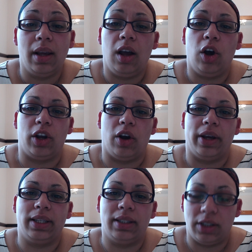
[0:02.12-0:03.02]
Hi
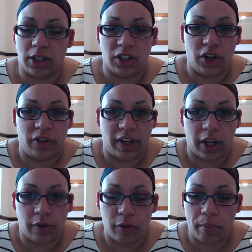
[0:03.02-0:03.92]
guys, just another
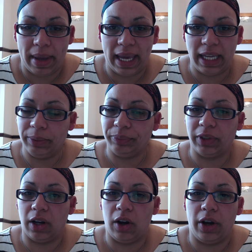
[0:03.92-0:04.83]
video from me.
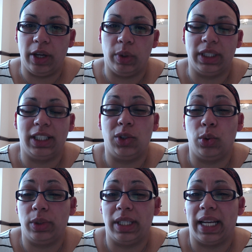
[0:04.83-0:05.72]
I wanted to
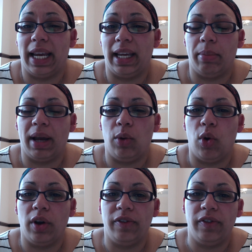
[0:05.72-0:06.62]
talk today about
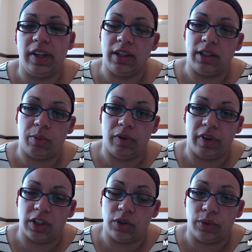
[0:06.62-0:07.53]
why fitness
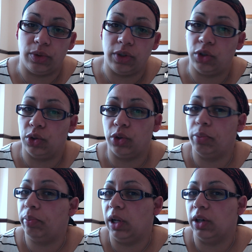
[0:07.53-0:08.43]
professionals should
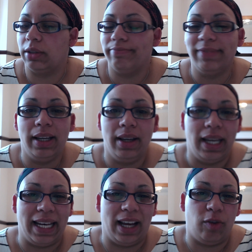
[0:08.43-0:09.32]
blog.
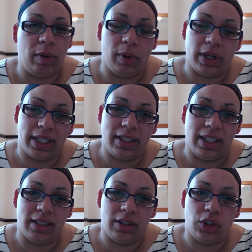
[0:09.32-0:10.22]
Now, I've been blogging
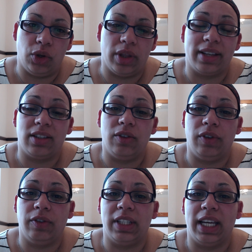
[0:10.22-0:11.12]
since
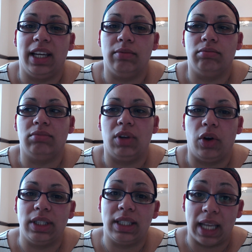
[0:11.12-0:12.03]
2015.
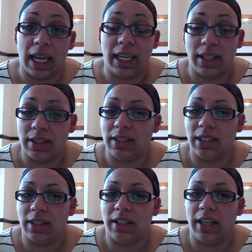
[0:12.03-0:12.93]
I say
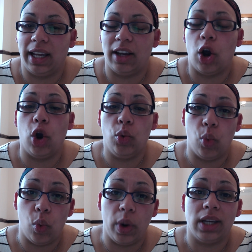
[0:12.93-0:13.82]
consistently, I
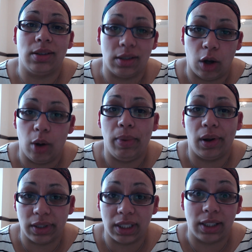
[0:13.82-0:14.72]
wish I
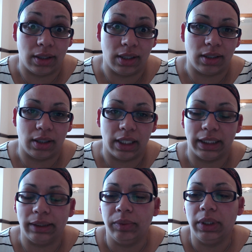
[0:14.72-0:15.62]
blogged consistently,